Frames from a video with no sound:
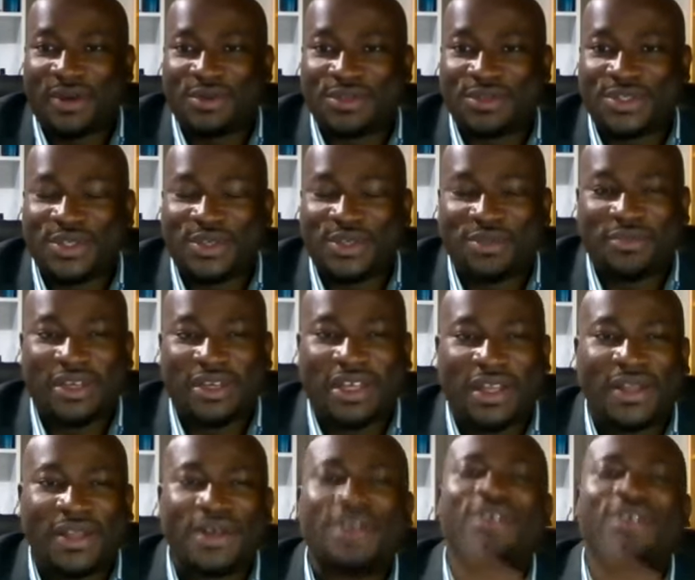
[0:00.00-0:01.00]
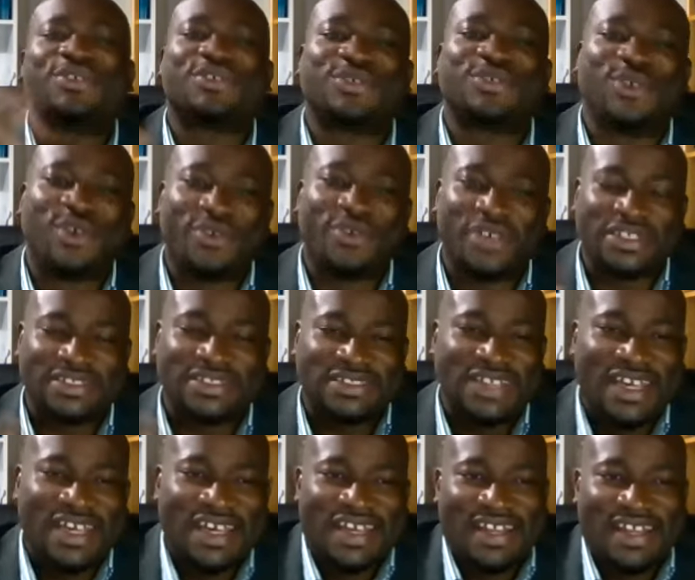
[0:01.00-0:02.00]
who told me a lot of
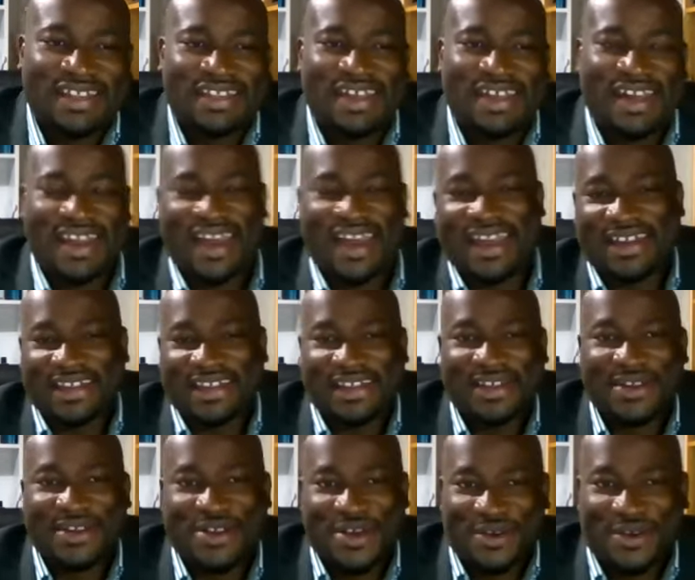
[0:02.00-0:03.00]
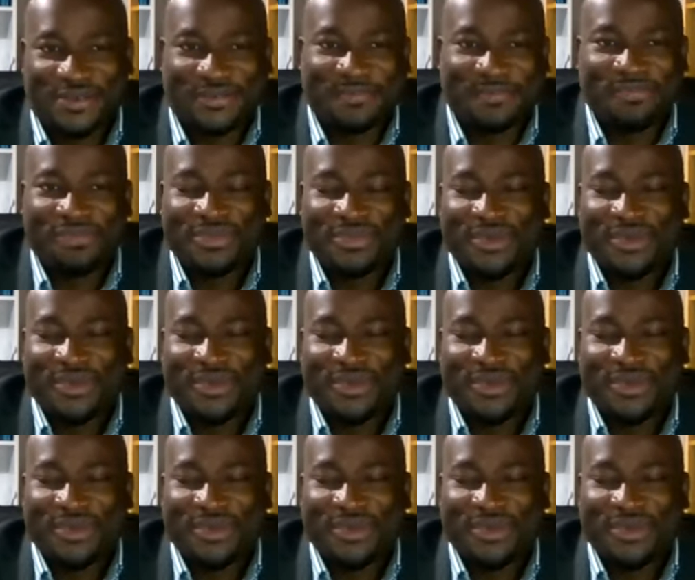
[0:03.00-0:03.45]
stories that I didn't know.